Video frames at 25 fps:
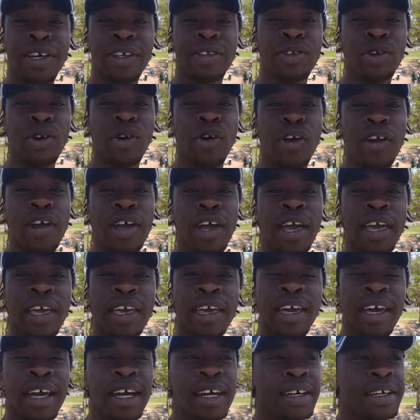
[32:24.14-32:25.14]
Victoria
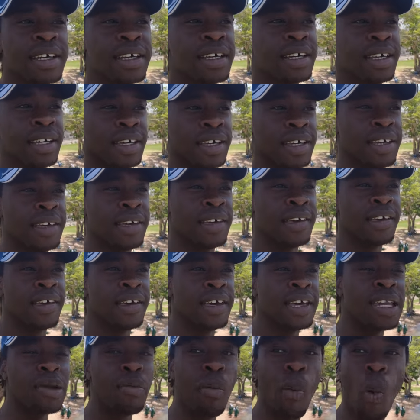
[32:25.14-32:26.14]
here
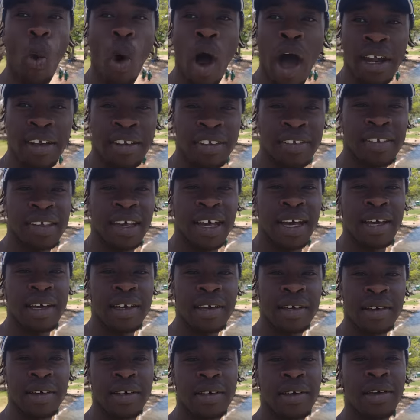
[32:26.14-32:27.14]
in Mwanza,